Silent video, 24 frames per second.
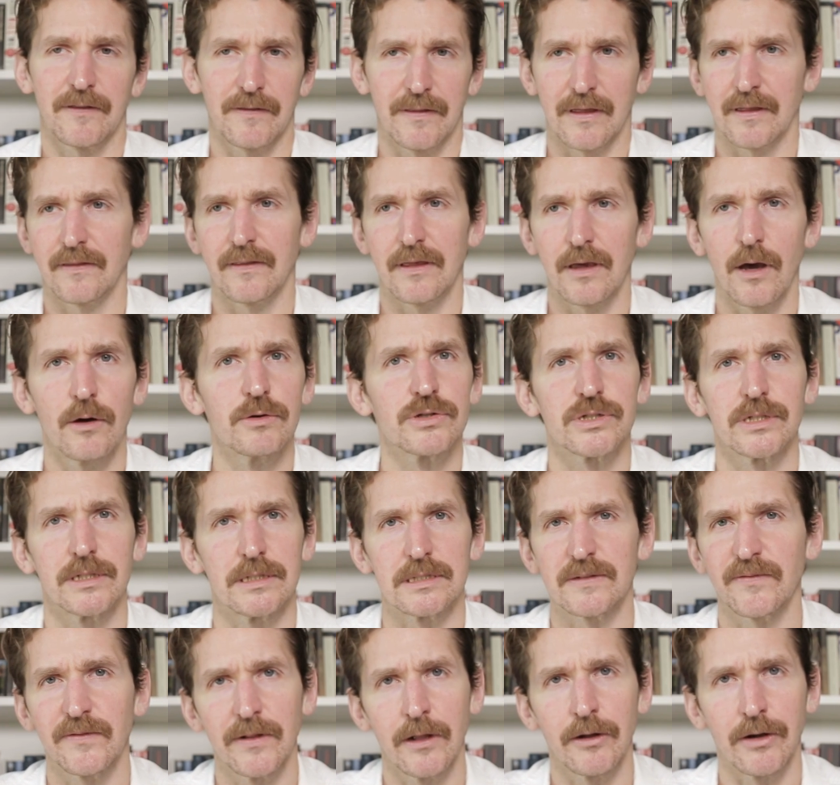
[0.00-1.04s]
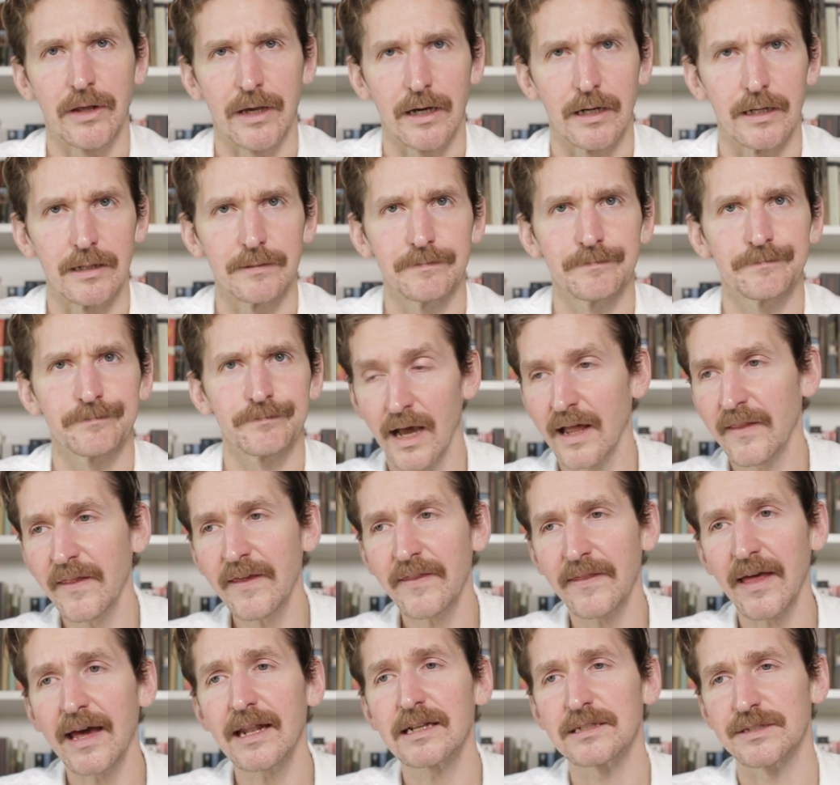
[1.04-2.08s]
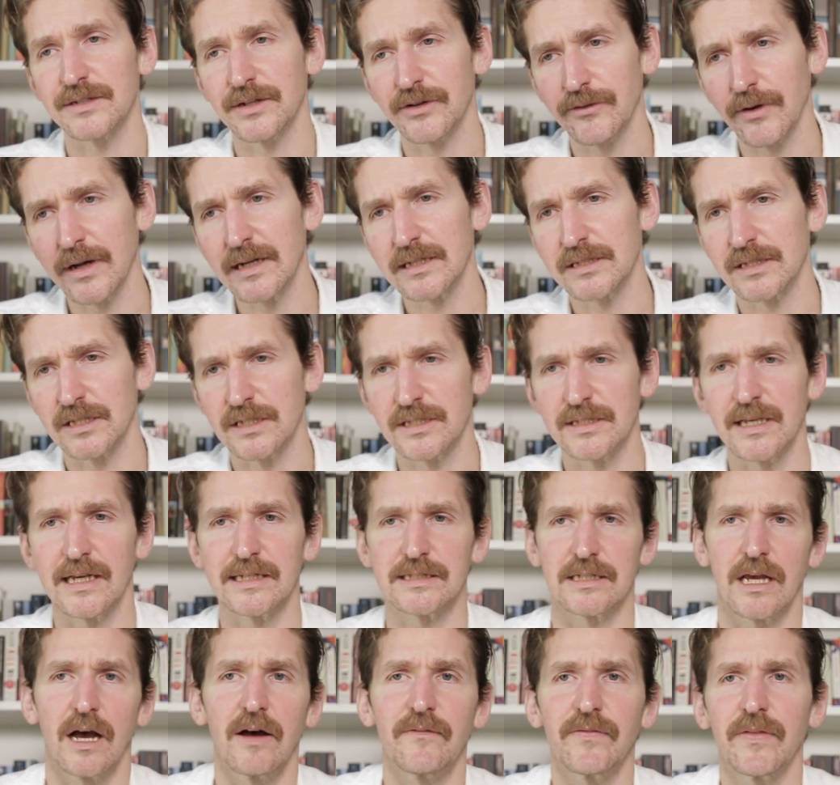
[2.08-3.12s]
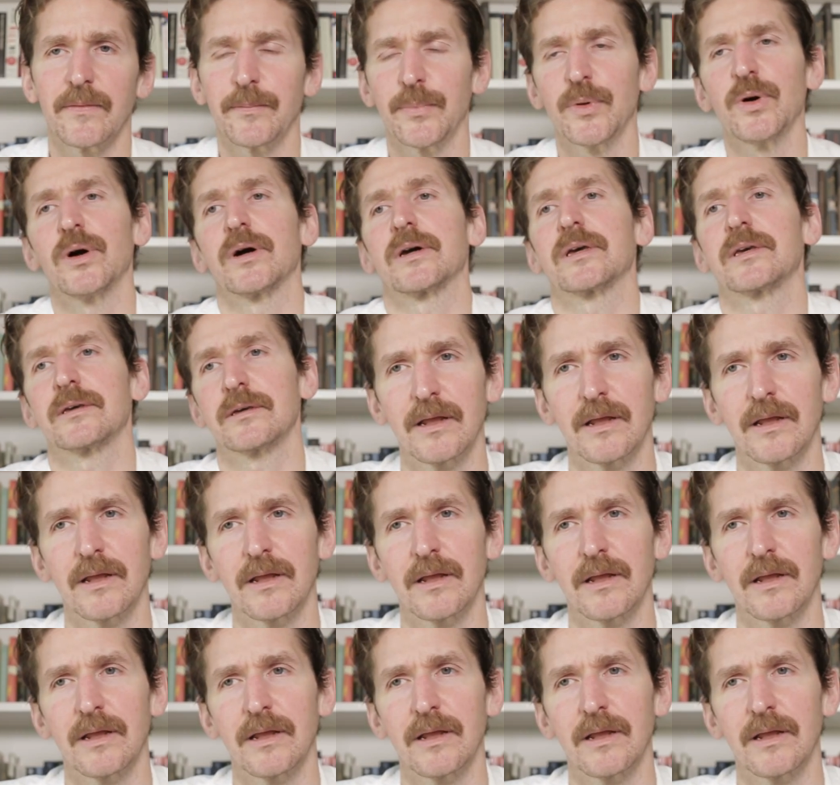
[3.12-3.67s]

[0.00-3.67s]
than the ocean he's floating on. And I think that is the greatest success of the book,